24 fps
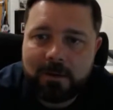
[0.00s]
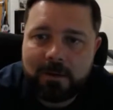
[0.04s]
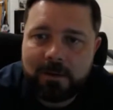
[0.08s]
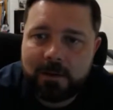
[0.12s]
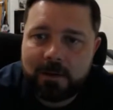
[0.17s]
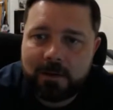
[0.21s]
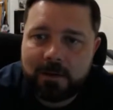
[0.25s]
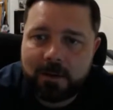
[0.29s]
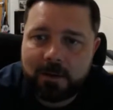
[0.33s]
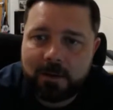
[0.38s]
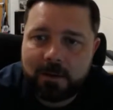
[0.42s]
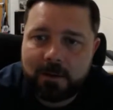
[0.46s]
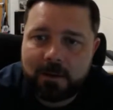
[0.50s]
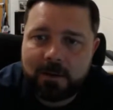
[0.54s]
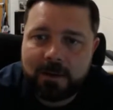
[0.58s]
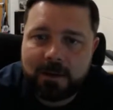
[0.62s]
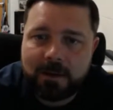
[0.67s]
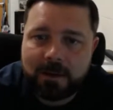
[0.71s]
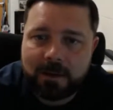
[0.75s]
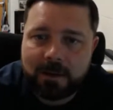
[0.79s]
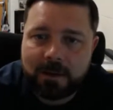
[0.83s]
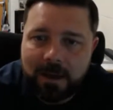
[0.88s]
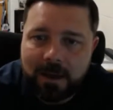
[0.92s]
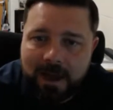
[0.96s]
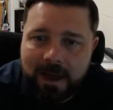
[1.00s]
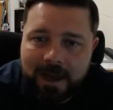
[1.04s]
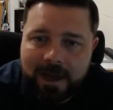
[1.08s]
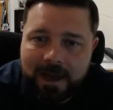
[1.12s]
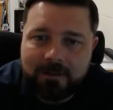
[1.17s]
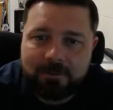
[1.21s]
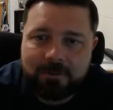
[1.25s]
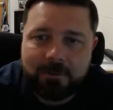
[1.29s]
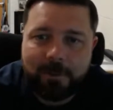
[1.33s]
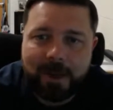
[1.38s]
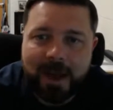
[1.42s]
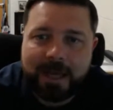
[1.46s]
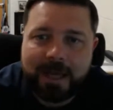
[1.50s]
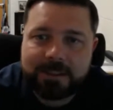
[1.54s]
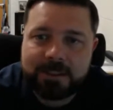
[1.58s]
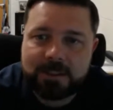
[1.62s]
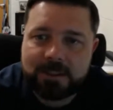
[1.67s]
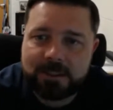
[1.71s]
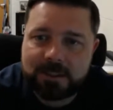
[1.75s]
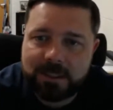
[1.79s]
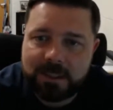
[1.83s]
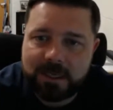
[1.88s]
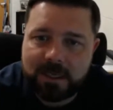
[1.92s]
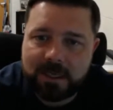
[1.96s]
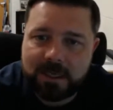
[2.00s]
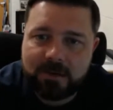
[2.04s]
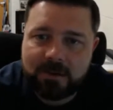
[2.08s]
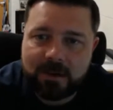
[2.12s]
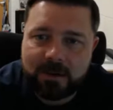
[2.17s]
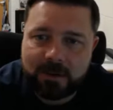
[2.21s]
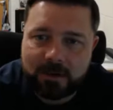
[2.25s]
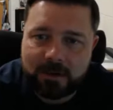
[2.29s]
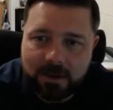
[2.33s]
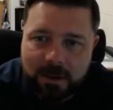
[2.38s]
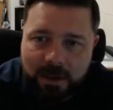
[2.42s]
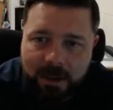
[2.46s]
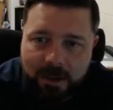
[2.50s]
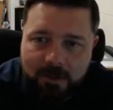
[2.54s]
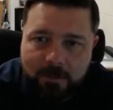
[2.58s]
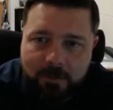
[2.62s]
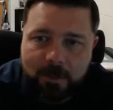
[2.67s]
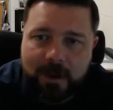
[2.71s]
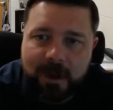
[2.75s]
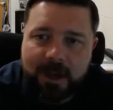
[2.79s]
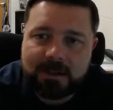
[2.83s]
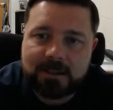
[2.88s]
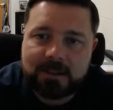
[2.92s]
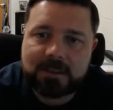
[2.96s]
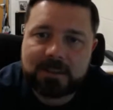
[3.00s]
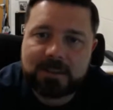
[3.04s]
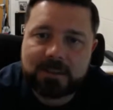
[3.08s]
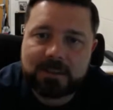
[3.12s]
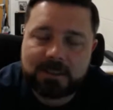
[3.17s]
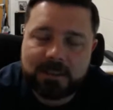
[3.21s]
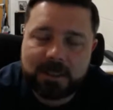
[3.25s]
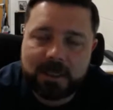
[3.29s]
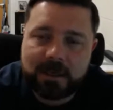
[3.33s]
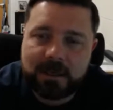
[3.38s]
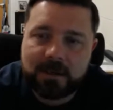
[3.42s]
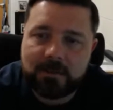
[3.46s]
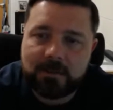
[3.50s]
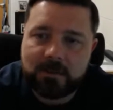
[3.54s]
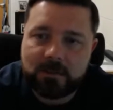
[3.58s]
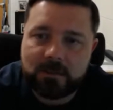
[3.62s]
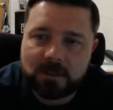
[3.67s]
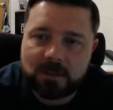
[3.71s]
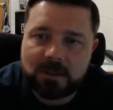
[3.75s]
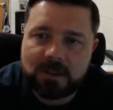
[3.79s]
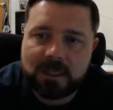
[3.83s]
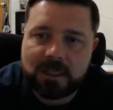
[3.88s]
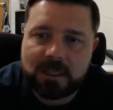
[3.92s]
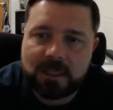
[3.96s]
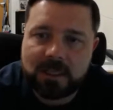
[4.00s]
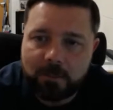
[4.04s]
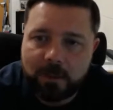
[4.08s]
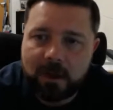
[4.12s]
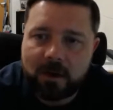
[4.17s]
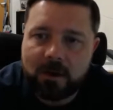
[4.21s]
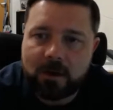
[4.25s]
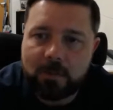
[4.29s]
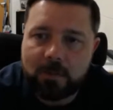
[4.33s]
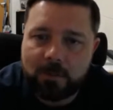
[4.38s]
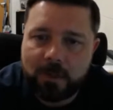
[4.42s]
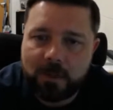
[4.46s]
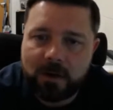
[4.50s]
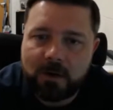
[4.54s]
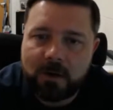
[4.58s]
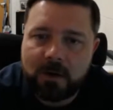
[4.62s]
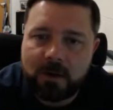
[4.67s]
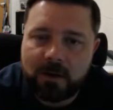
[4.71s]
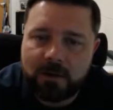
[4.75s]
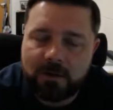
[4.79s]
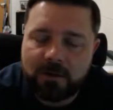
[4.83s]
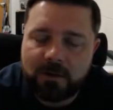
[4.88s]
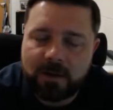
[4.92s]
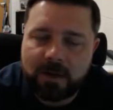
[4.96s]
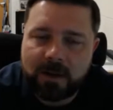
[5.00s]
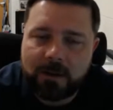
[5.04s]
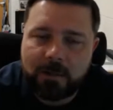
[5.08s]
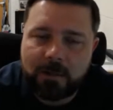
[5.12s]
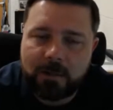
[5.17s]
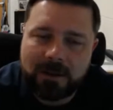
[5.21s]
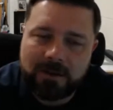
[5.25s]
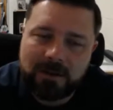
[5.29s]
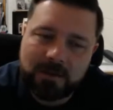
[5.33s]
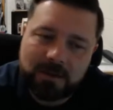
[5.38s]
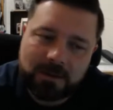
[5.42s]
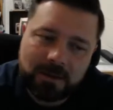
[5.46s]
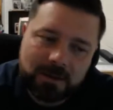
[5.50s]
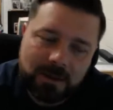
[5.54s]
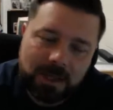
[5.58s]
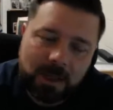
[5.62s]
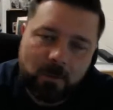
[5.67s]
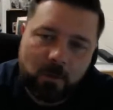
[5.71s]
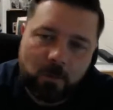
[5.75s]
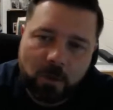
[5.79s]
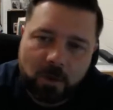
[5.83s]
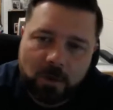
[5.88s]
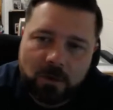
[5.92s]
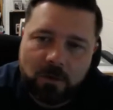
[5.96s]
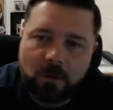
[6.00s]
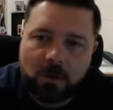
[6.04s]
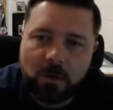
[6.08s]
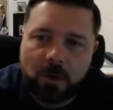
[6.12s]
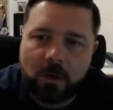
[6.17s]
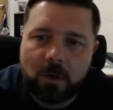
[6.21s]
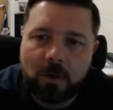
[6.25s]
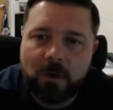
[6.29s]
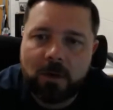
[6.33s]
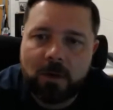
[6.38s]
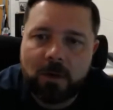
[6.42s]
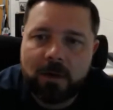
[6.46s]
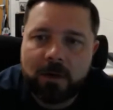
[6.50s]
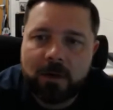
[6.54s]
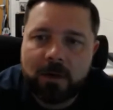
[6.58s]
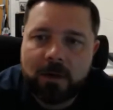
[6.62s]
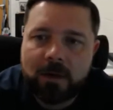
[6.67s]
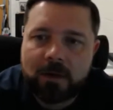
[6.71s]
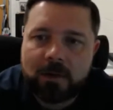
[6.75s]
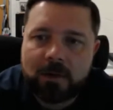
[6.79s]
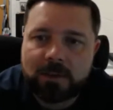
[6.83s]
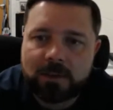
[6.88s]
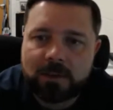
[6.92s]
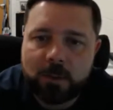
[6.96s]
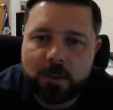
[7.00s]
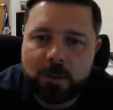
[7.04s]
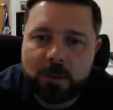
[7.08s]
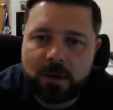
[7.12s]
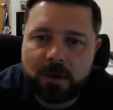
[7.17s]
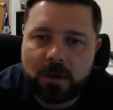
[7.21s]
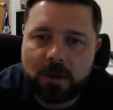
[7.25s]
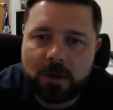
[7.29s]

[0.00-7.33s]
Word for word: You know, they're getting a lot of matches in, they're getting a lot of practices in, and they're just getting better and better all the time. And I think that that would grow the sport in